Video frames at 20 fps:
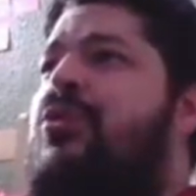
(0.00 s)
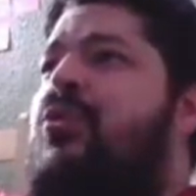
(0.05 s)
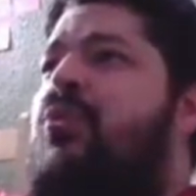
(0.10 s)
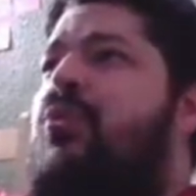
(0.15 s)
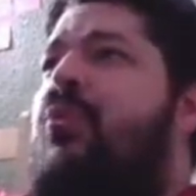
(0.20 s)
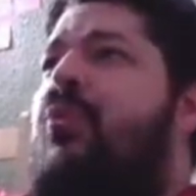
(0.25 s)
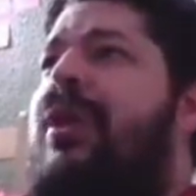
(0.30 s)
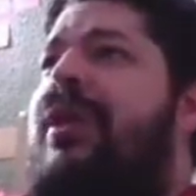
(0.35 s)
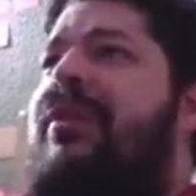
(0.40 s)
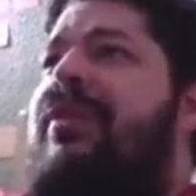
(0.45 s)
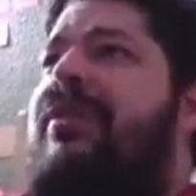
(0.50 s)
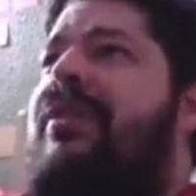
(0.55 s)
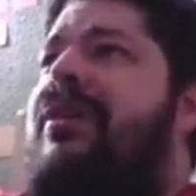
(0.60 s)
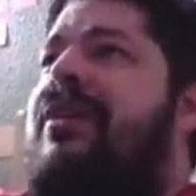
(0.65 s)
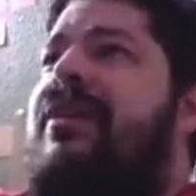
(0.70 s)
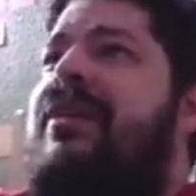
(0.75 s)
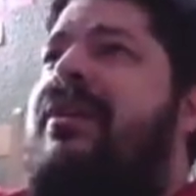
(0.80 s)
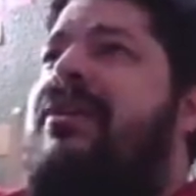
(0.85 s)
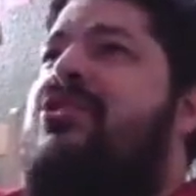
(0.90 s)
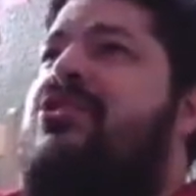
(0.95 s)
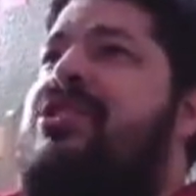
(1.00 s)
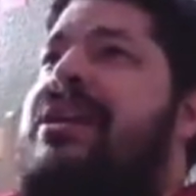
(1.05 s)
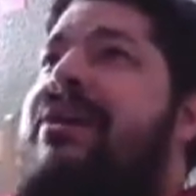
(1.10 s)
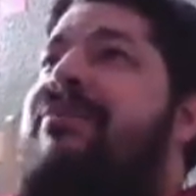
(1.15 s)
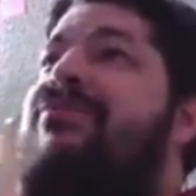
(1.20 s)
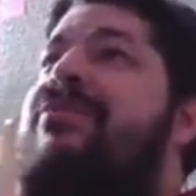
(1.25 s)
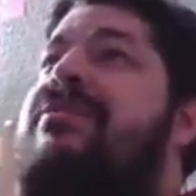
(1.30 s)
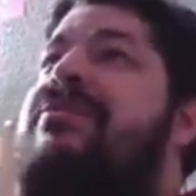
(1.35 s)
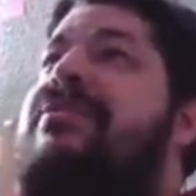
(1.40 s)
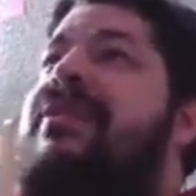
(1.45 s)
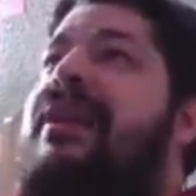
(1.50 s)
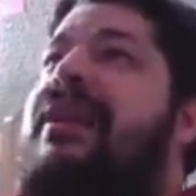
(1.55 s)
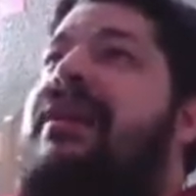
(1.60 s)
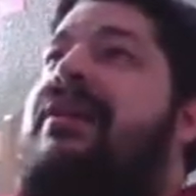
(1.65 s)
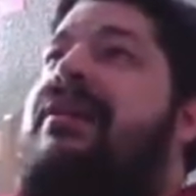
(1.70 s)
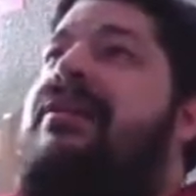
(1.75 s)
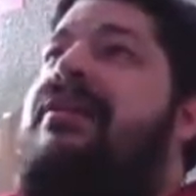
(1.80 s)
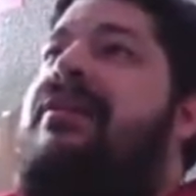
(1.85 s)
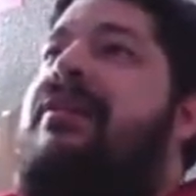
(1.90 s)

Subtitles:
and just everything,